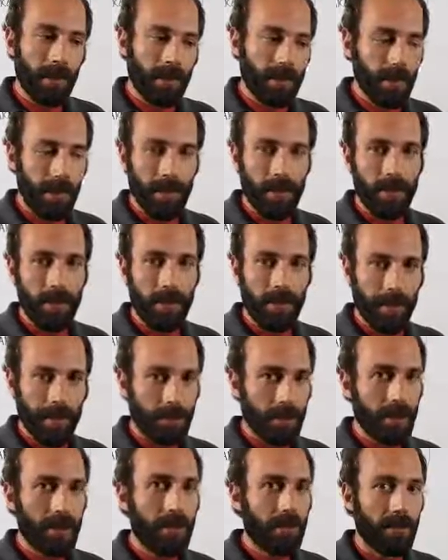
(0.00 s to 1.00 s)
this guy,
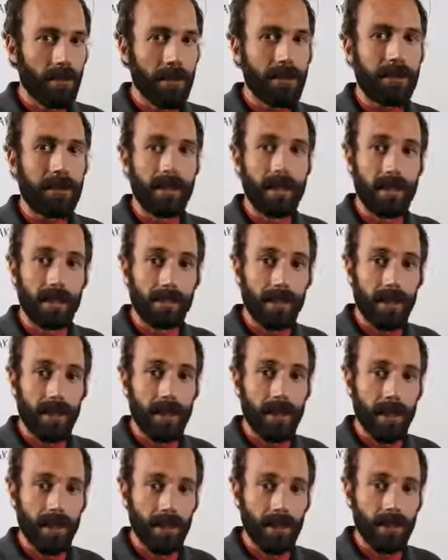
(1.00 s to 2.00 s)
electric universe theory, is
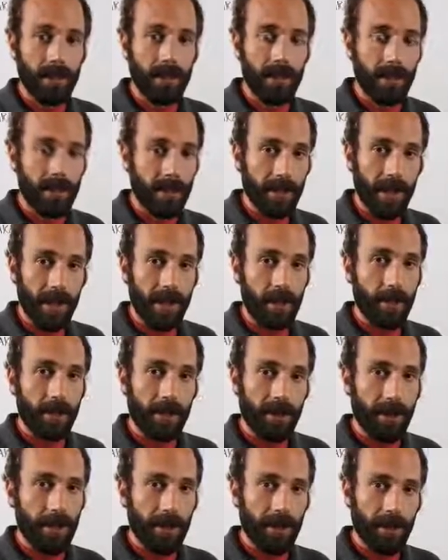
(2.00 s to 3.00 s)
very interesting. There's a
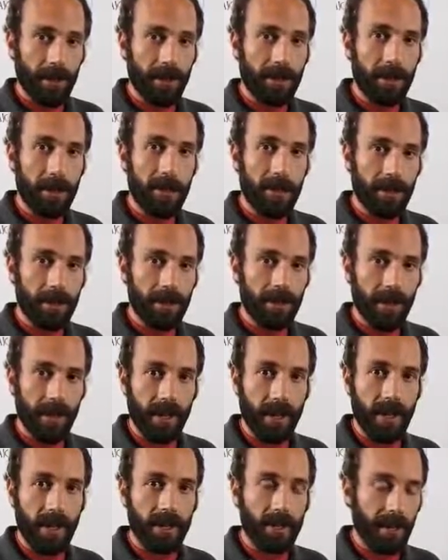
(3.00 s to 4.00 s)
documentary called Thunderbolts of the
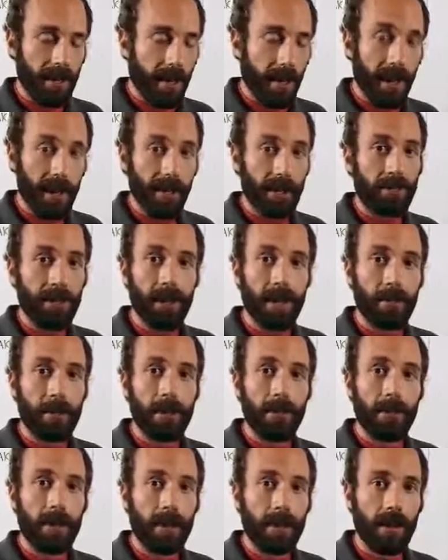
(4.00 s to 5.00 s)
Gods. I highly
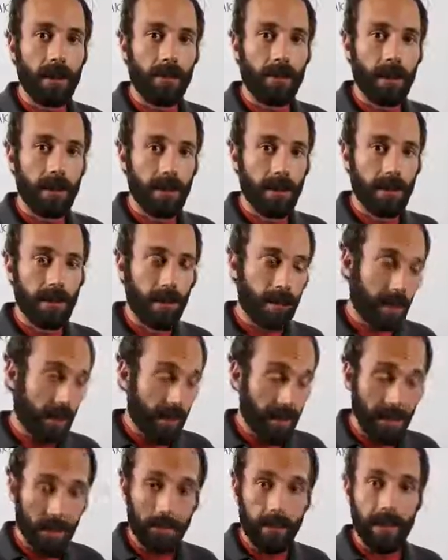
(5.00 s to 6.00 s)
recommend watching it.
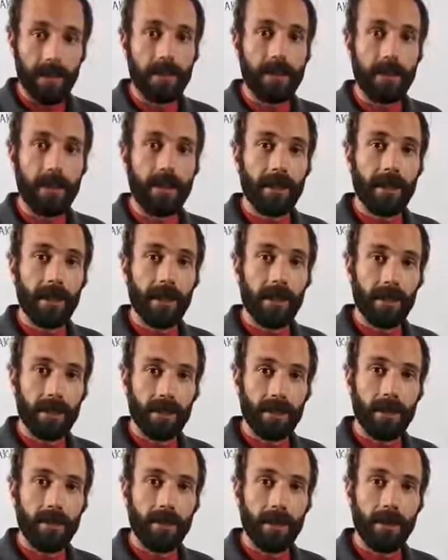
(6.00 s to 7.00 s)
It is based on the
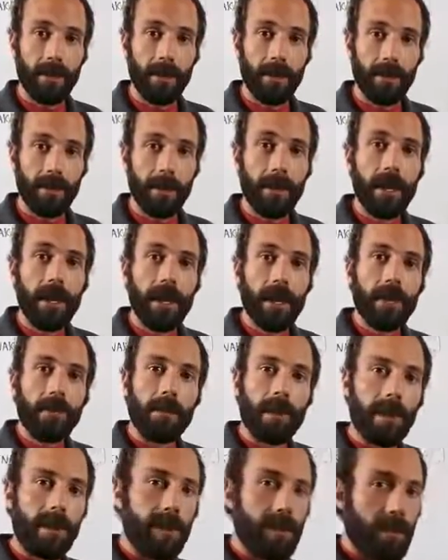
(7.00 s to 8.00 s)
heliocentric model,
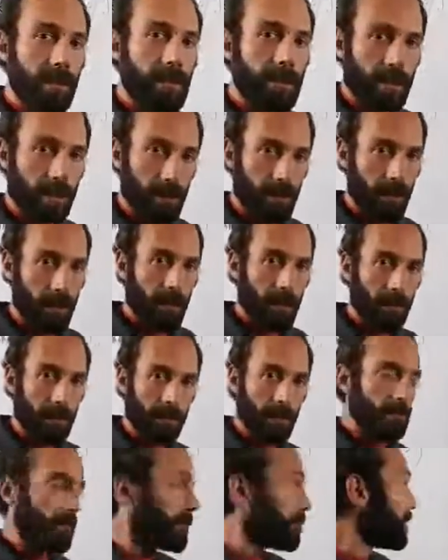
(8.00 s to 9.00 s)
but he's done
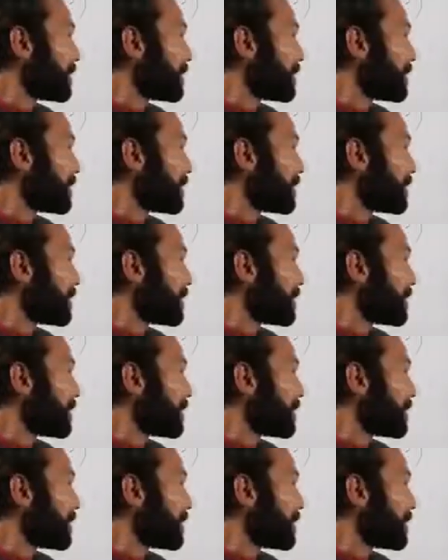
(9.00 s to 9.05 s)
experiments